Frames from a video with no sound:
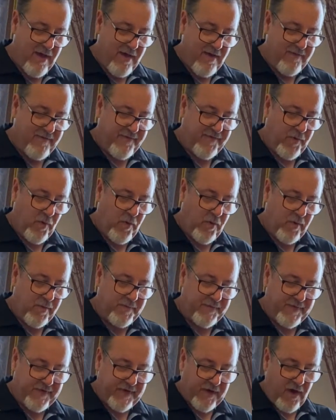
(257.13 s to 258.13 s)

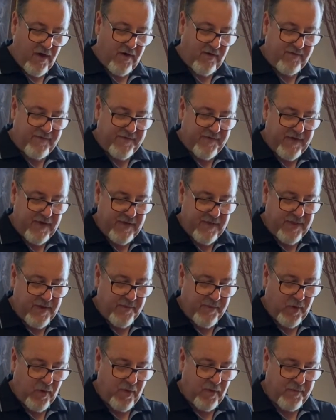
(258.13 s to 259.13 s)
forms of the
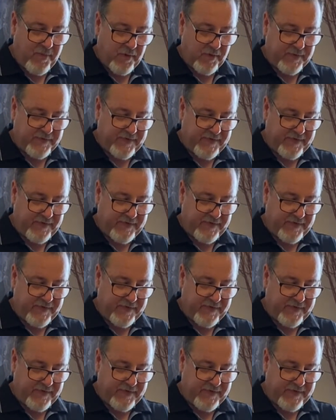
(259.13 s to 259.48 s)
baubles.